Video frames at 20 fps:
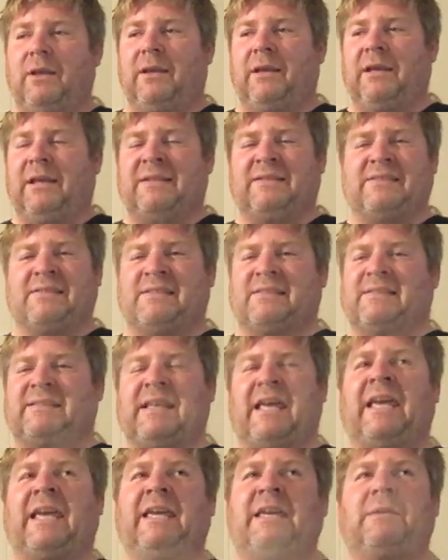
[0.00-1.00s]
It's the
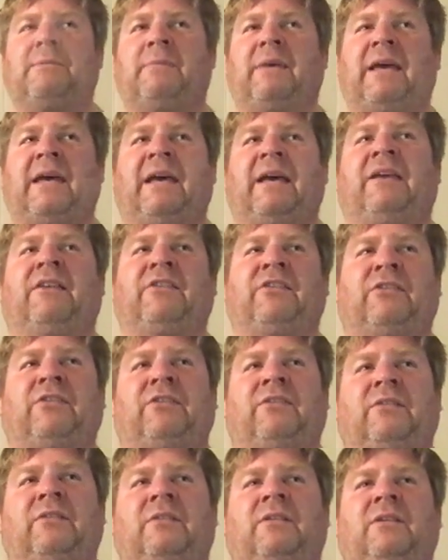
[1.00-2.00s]
same
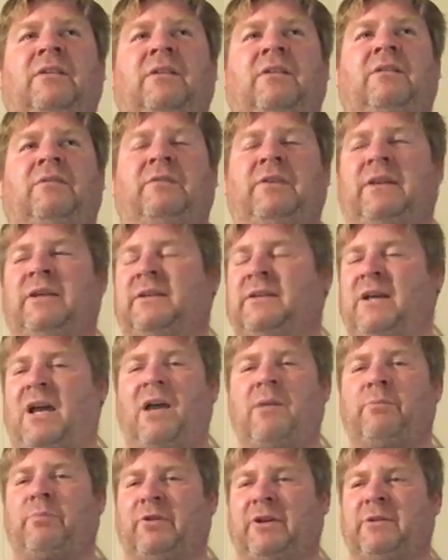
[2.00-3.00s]
as
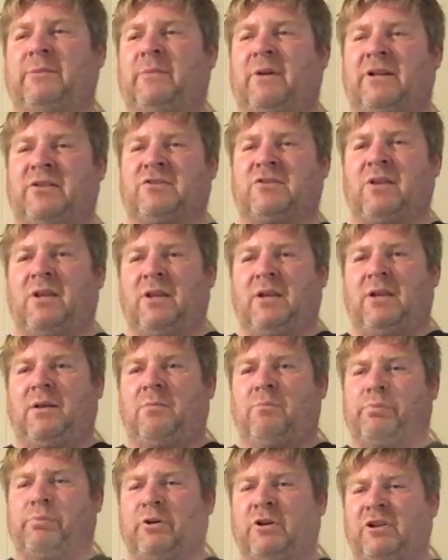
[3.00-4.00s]
Vietnam, pretty much.
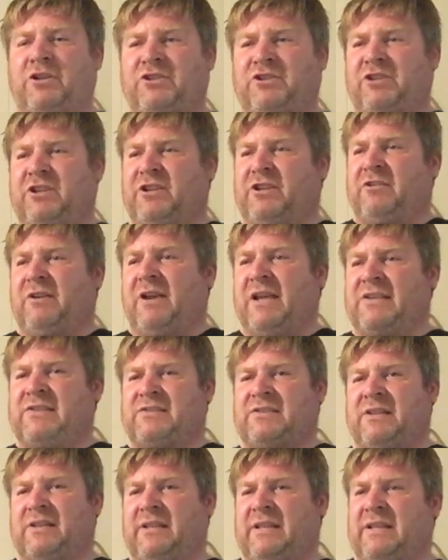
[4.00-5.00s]
Bush and the
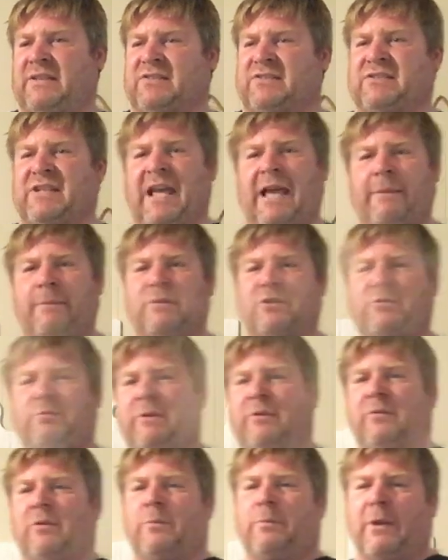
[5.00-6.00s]
rest of the
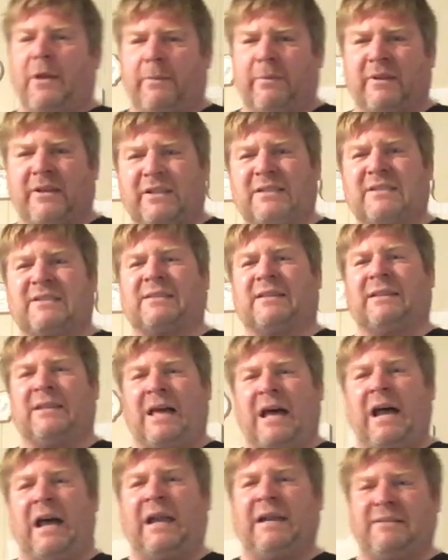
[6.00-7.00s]
establishment Republicans
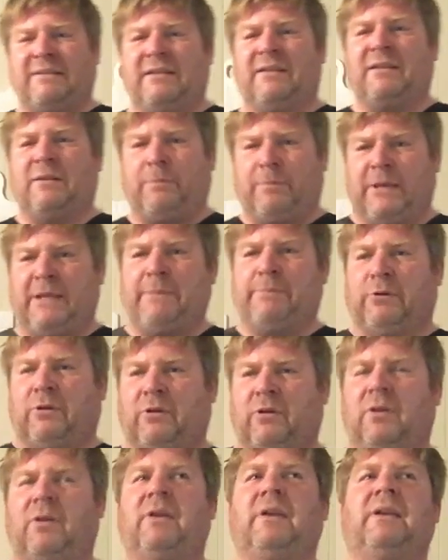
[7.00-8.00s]
lied to the
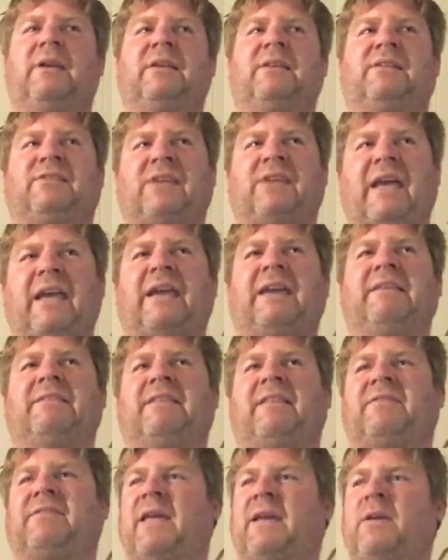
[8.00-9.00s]
people, saying
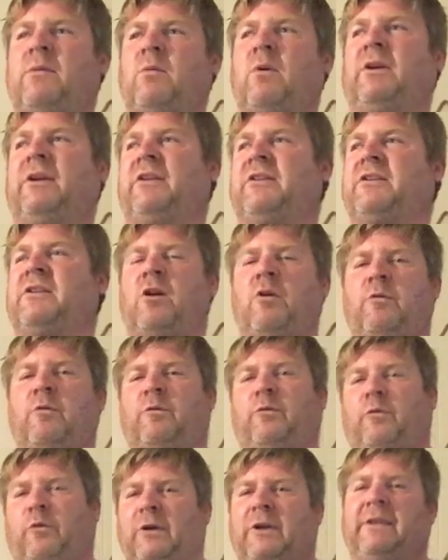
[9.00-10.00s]
that they wanted to go
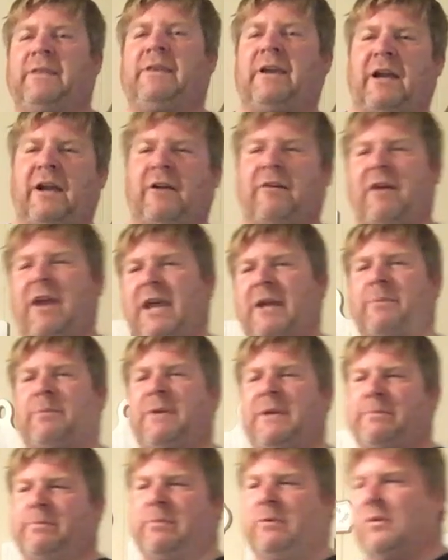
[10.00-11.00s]
free the Iraq
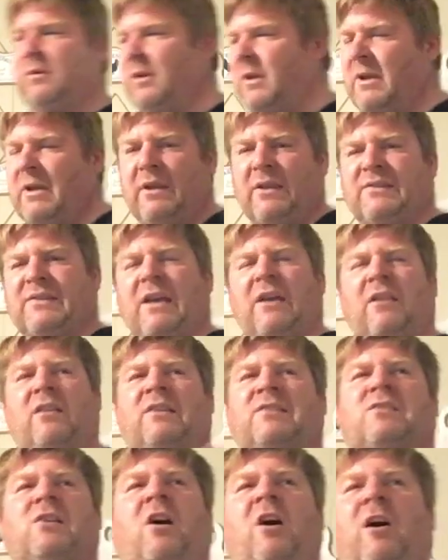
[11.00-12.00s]
people, tell
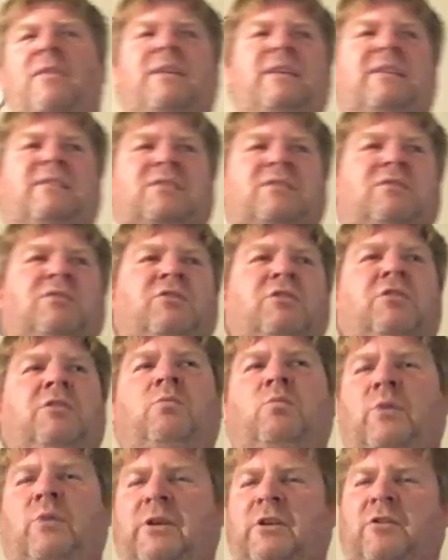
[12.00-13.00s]
us all this
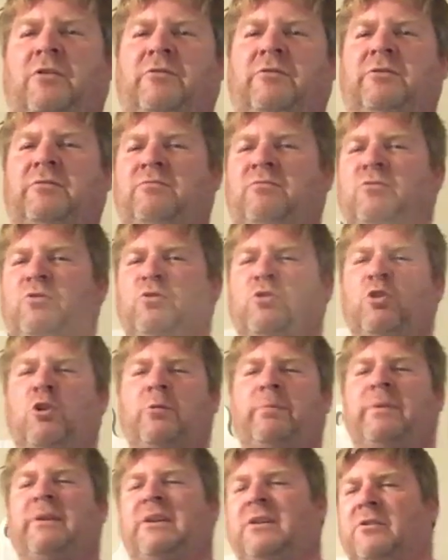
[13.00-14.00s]
goodwill
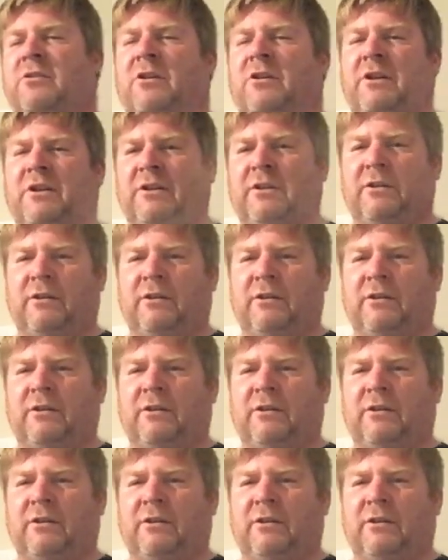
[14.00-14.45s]
goobly-gook,